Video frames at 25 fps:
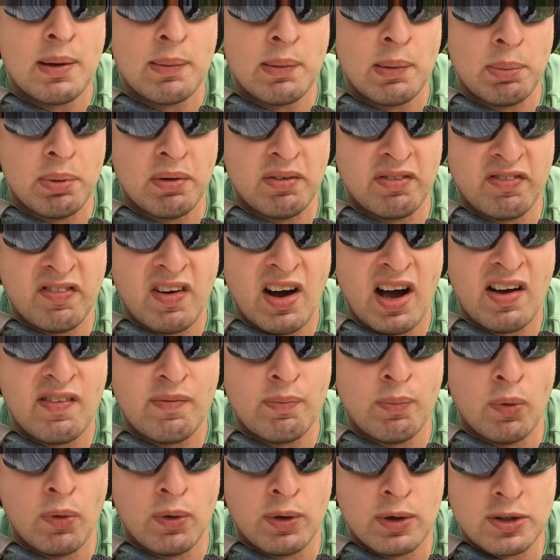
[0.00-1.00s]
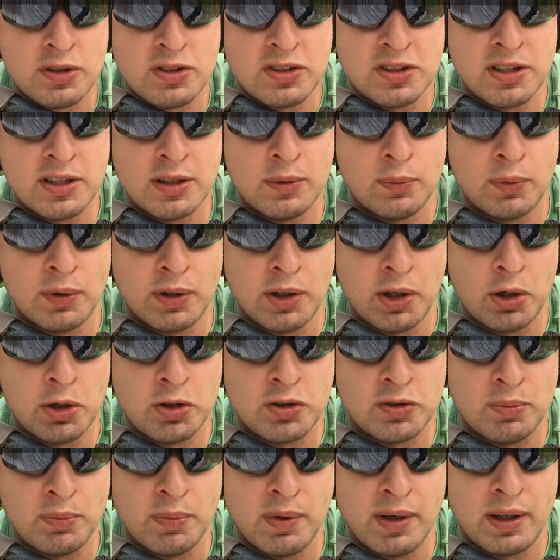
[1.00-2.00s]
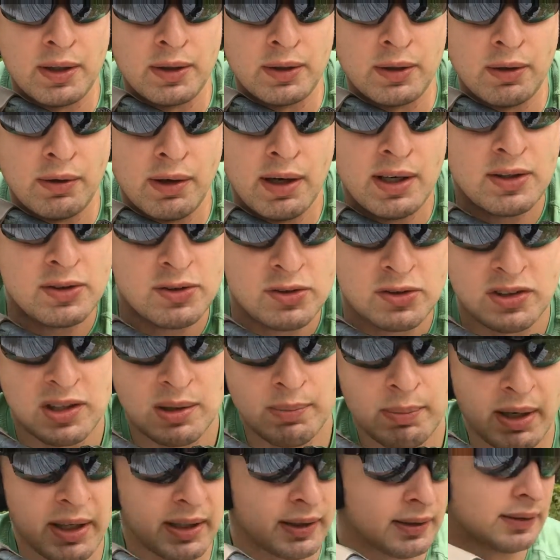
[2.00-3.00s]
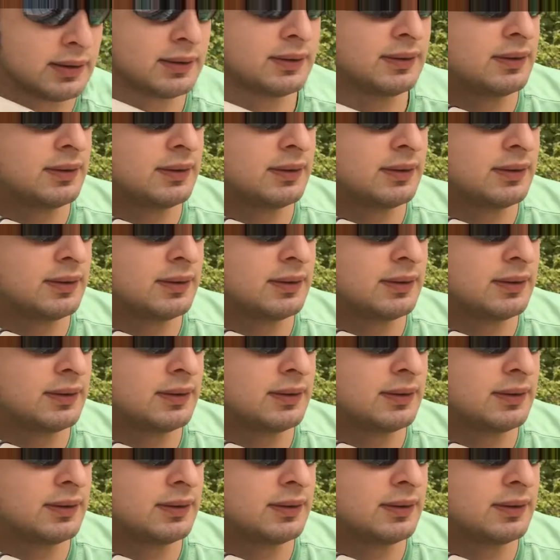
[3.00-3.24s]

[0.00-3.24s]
I'm going to put 5 more and see where it goes from there. All right, stand by.